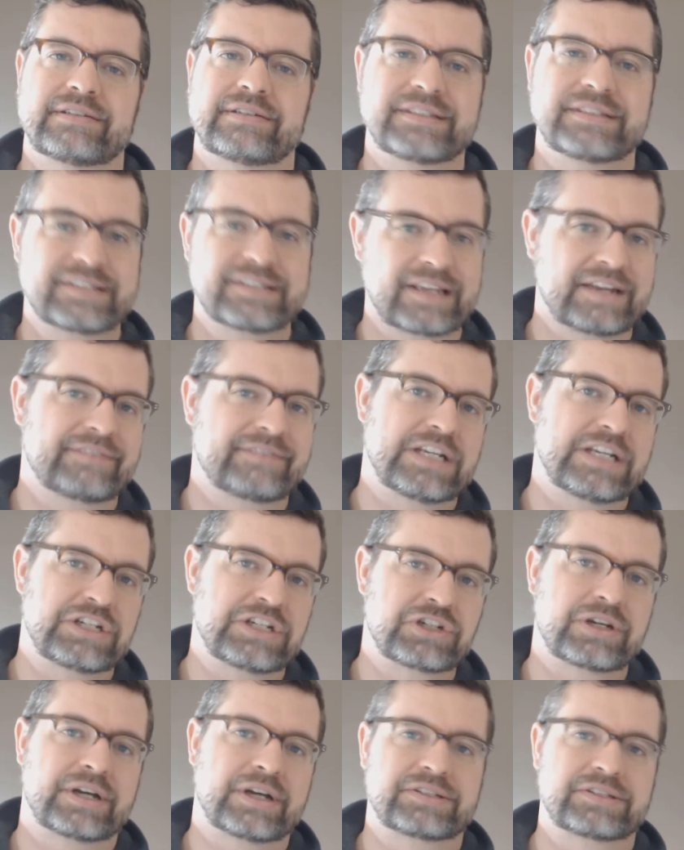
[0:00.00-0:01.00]
inside of
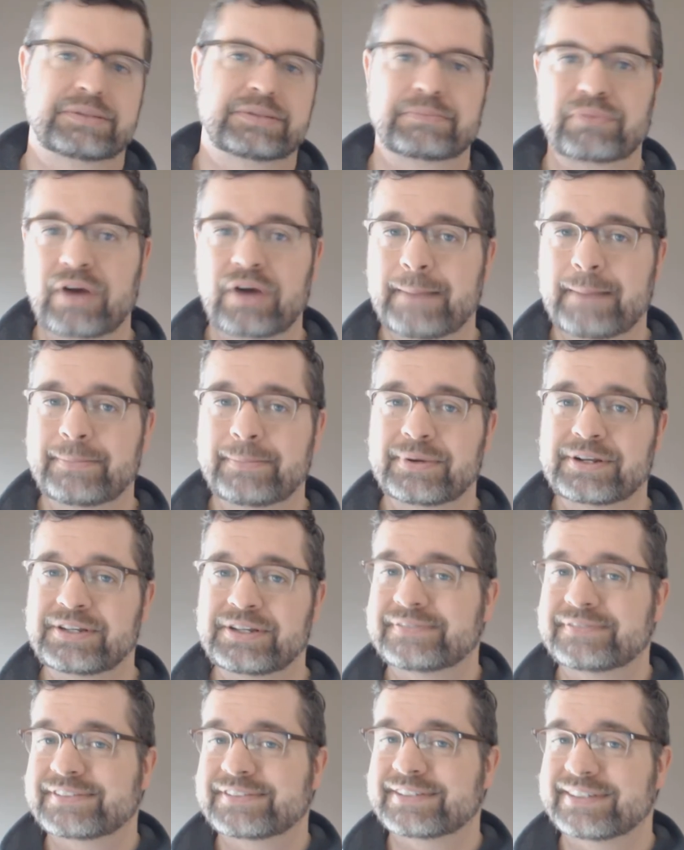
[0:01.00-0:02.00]
each custom property
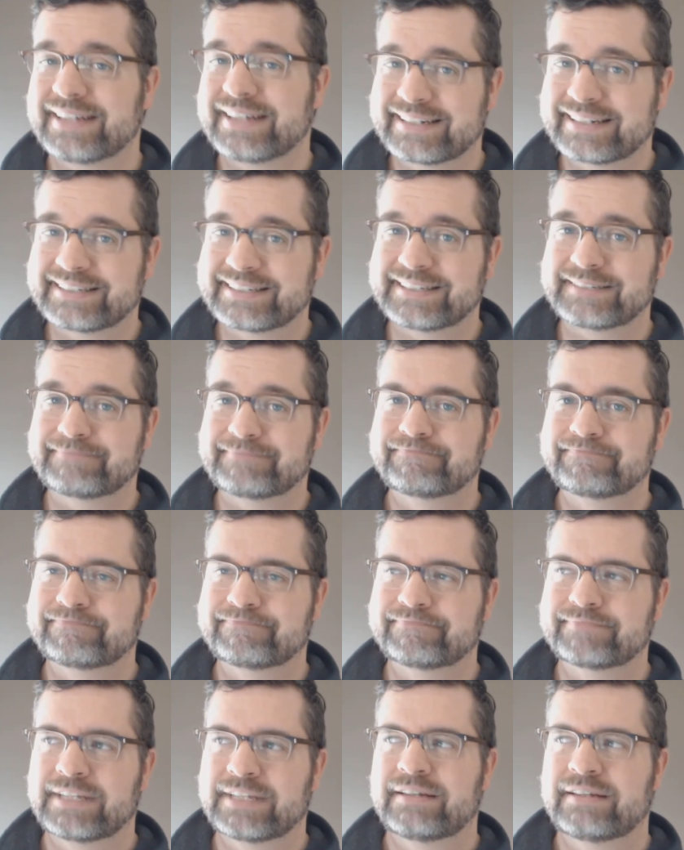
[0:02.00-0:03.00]
you've selected.
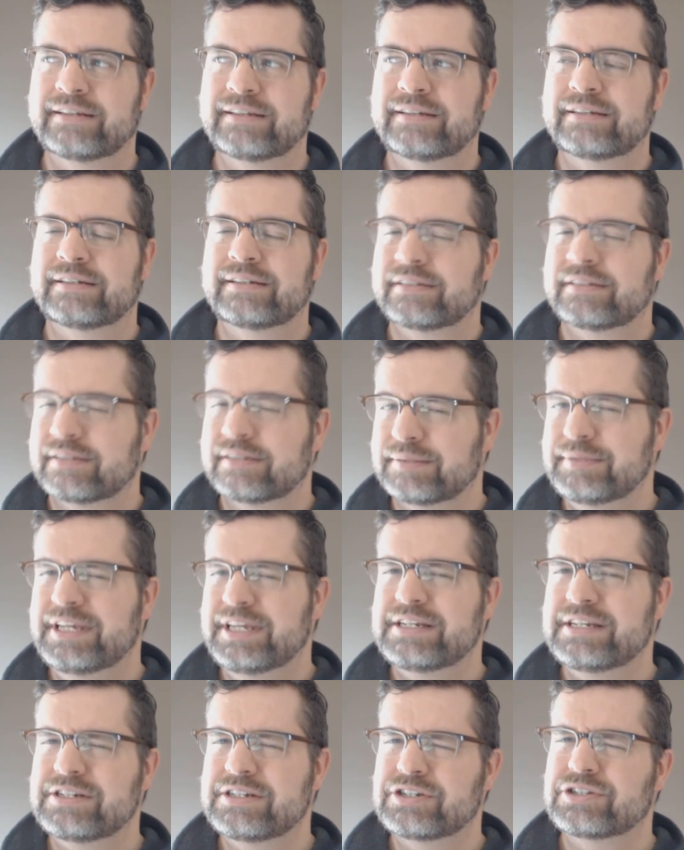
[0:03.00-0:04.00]
Let
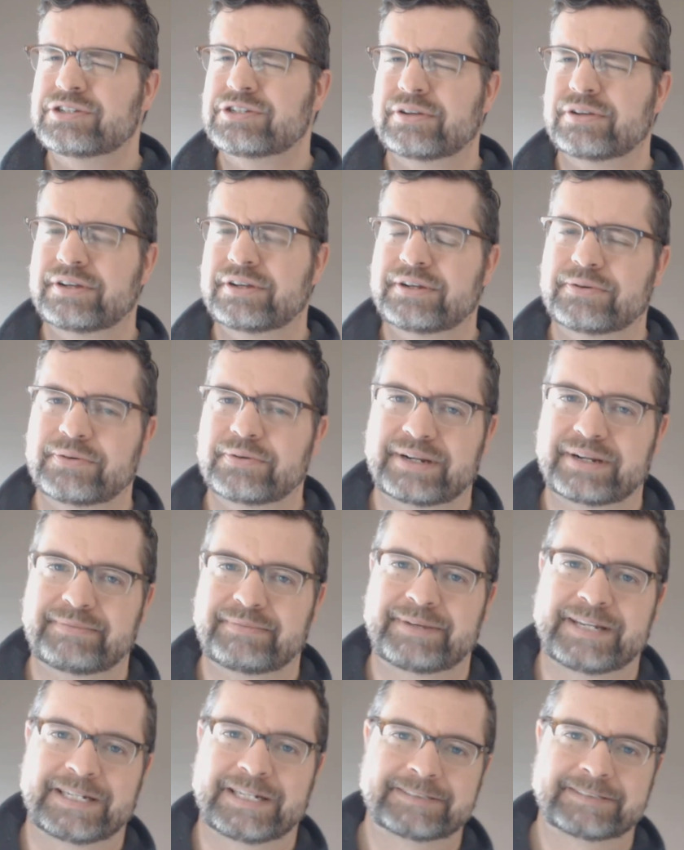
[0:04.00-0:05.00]
me show you what I
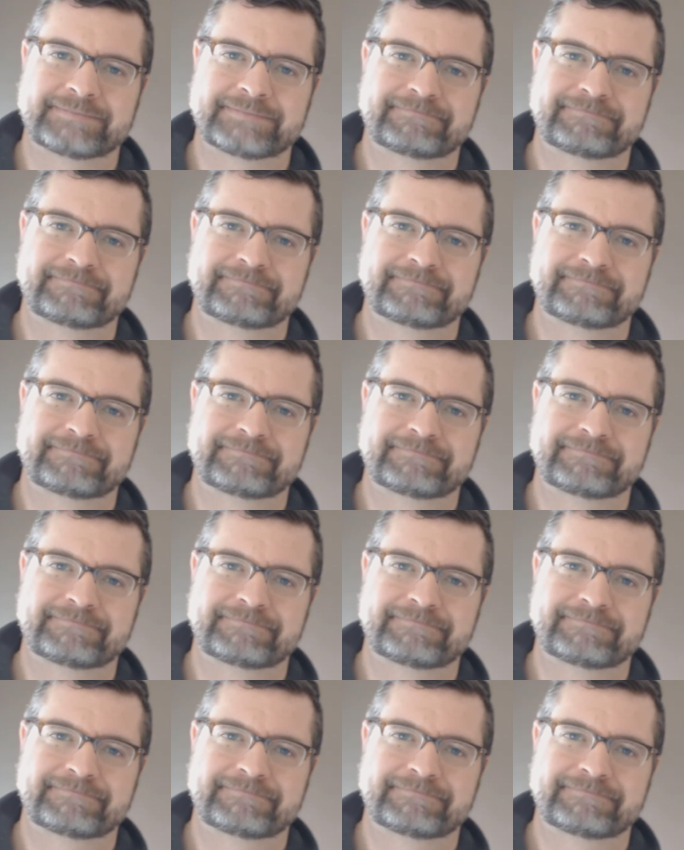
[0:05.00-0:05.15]
mean.